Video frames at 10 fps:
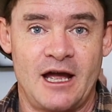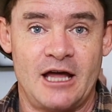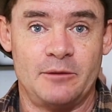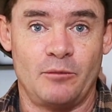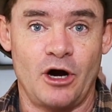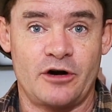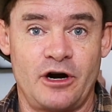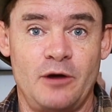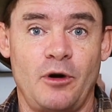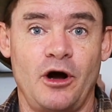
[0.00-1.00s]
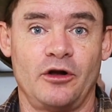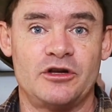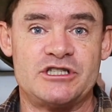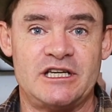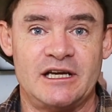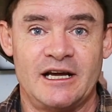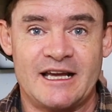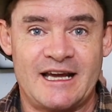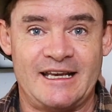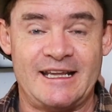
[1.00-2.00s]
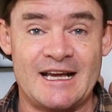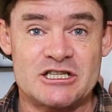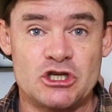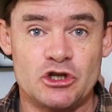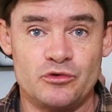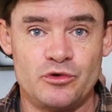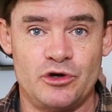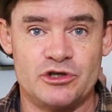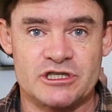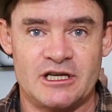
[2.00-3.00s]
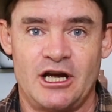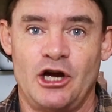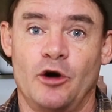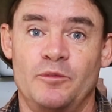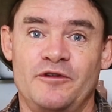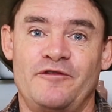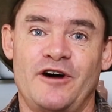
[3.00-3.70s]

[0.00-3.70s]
and the microbiology connects to the roots helping the